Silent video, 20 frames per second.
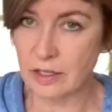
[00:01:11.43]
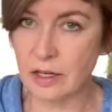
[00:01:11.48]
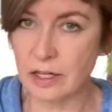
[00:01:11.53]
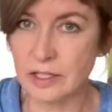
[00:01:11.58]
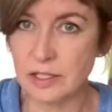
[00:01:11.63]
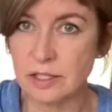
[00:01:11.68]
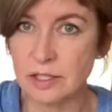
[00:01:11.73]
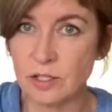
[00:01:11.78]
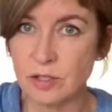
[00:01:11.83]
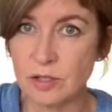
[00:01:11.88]
I
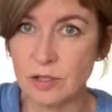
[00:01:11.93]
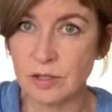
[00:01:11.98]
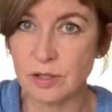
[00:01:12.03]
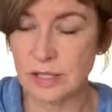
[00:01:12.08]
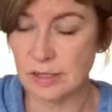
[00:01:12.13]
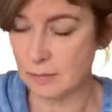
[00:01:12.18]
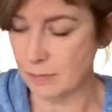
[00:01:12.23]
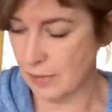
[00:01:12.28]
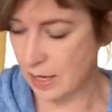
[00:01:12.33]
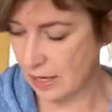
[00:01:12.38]
just use
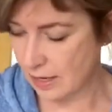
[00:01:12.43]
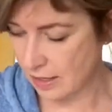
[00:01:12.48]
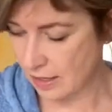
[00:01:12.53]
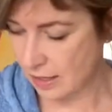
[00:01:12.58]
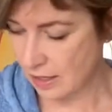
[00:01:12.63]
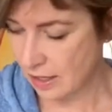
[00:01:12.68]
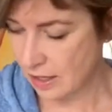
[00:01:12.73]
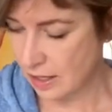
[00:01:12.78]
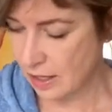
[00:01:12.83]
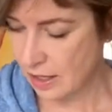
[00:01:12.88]

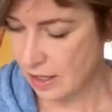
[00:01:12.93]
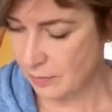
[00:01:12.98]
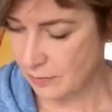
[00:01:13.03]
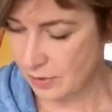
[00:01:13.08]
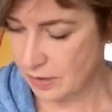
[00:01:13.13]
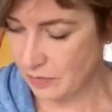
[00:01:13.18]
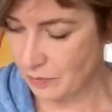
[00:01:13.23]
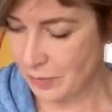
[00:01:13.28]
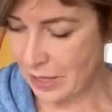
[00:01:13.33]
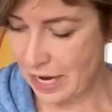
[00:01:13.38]
a bit
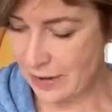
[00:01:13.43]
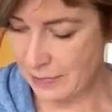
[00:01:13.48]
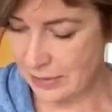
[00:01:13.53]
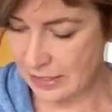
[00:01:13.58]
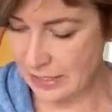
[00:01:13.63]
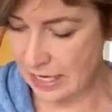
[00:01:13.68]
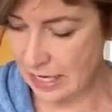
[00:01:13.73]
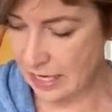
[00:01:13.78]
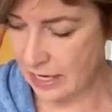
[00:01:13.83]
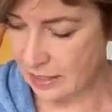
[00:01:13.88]
of paper
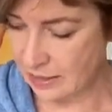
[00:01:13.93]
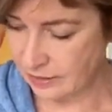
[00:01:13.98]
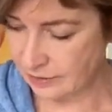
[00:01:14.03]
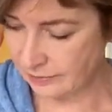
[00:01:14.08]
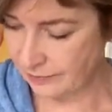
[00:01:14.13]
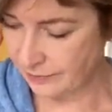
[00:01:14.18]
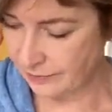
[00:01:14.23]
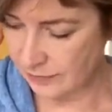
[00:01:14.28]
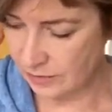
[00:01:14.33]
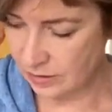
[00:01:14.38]
towel.
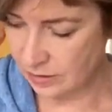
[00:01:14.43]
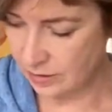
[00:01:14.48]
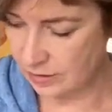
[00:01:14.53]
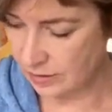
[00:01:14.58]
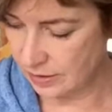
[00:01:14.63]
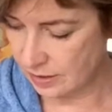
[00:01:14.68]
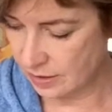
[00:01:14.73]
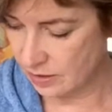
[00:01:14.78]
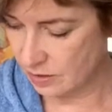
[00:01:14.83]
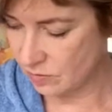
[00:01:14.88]
I
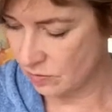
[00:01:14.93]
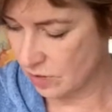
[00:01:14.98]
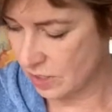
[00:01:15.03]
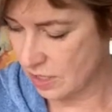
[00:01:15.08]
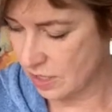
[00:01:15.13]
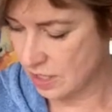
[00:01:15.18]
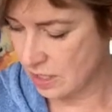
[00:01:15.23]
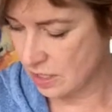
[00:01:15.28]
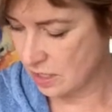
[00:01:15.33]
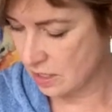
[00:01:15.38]
use
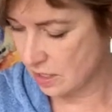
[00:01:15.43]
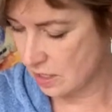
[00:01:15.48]
three